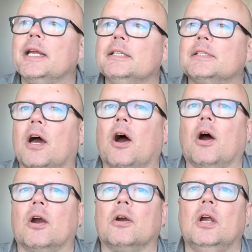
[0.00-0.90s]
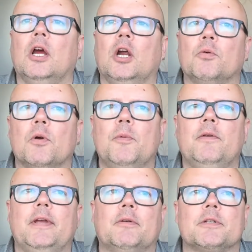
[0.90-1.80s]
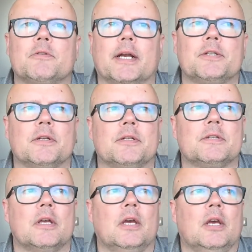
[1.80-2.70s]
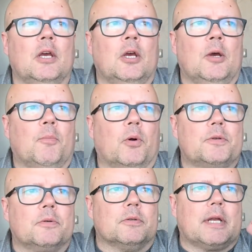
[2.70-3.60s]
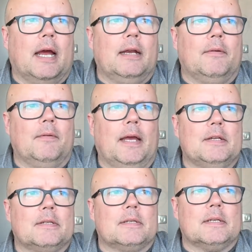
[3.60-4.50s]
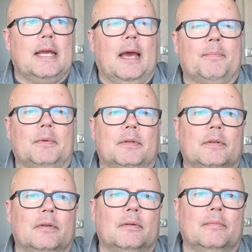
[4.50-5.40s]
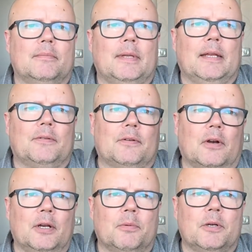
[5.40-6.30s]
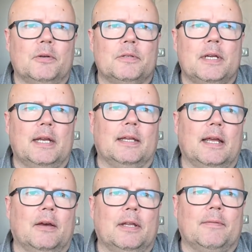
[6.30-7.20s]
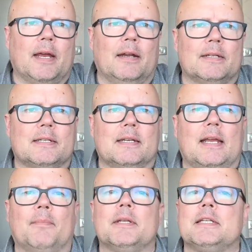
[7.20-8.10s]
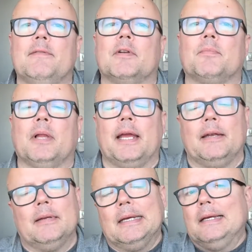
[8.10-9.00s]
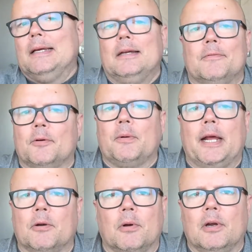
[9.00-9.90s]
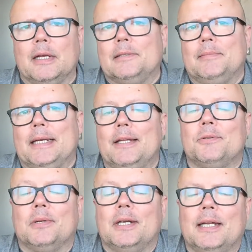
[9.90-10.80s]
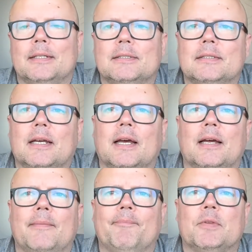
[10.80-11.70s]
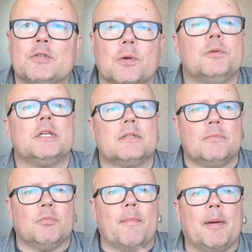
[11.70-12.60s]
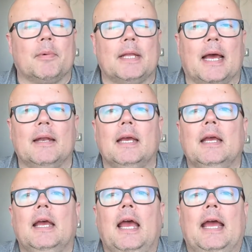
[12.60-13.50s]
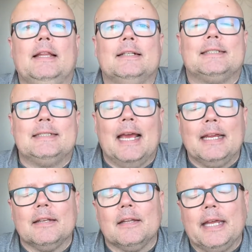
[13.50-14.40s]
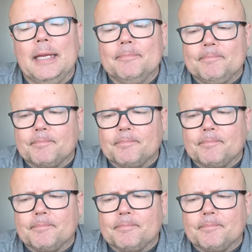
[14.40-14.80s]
are removing restrictions, Portugal kind of has kept, they started reducing and now they've kind of kept this even plane. For right or wrong, it is what it is. So just remember that. And then secondly,